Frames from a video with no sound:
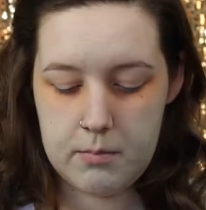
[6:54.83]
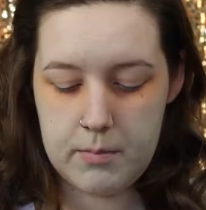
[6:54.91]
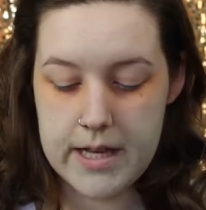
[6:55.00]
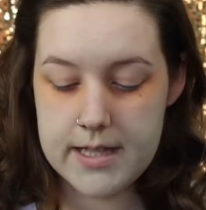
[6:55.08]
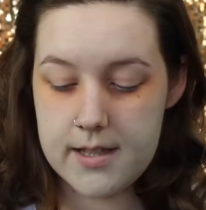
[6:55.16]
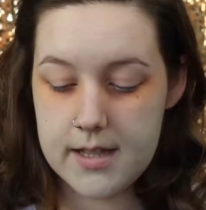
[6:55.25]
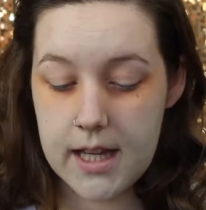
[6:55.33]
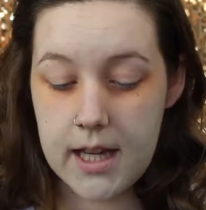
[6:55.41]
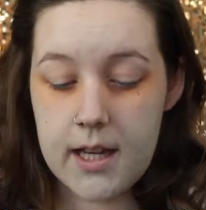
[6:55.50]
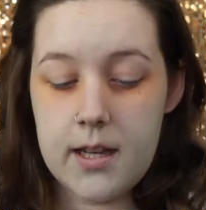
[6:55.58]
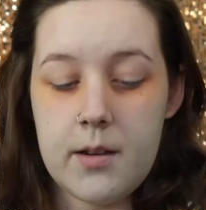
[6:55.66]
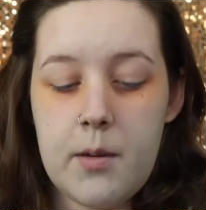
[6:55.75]
my
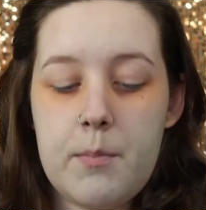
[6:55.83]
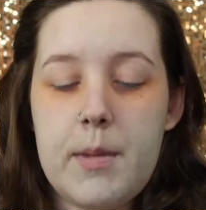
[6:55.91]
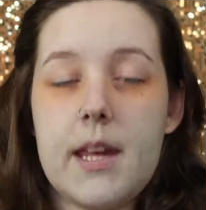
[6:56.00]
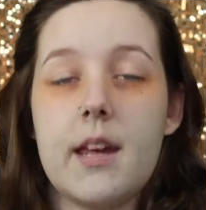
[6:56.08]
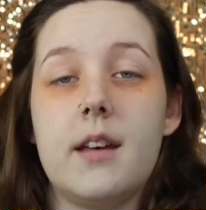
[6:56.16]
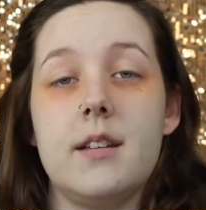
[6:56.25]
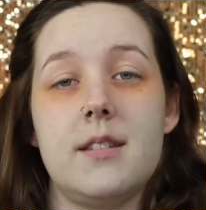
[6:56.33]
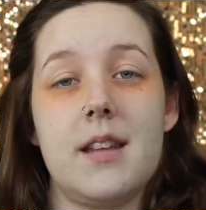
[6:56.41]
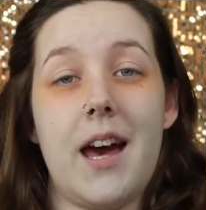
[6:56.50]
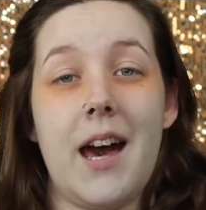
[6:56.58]
skin because